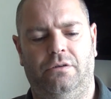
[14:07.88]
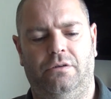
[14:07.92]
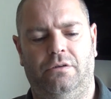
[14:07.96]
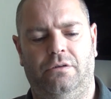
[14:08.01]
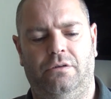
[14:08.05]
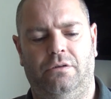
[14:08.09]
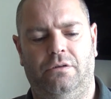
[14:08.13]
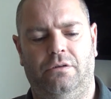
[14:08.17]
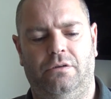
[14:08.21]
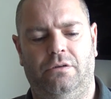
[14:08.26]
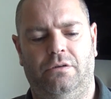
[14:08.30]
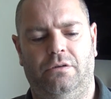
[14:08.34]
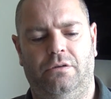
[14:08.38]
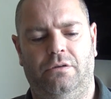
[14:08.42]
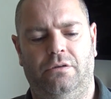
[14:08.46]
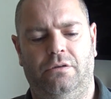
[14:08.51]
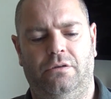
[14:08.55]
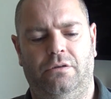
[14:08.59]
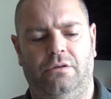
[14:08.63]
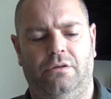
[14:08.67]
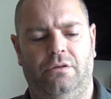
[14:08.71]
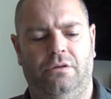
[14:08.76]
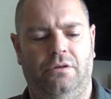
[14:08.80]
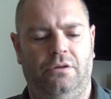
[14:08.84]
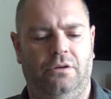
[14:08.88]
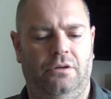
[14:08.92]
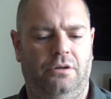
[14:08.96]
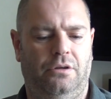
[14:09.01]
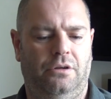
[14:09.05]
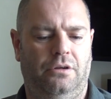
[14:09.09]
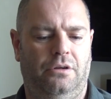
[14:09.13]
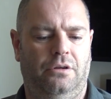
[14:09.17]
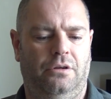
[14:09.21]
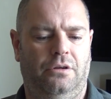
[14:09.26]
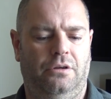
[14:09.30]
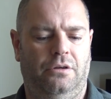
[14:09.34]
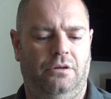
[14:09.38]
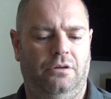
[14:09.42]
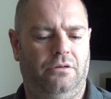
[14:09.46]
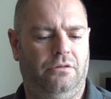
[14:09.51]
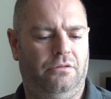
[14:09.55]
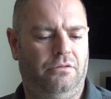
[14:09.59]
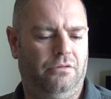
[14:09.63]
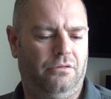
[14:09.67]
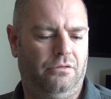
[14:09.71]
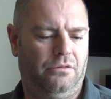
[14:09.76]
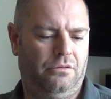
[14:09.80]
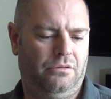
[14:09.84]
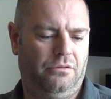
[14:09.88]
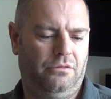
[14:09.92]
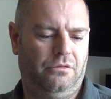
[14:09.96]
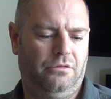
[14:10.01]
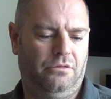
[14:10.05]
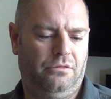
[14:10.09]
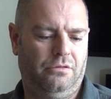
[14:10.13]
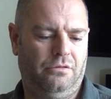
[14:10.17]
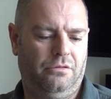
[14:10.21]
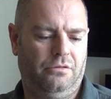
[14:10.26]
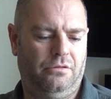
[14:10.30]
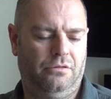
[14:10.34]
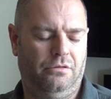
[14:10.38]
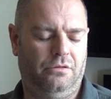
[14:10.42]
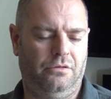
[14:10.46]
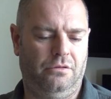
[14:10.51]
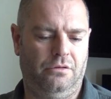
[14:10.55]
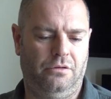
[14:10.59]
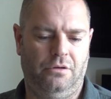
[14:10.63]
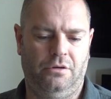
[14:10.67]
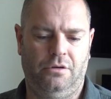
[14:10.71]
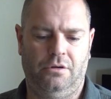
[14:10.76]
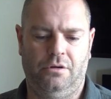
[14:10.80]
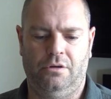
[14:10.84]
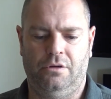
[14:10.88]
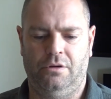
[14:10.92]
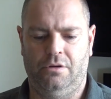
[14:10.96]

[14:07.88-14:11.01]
Nothing is said.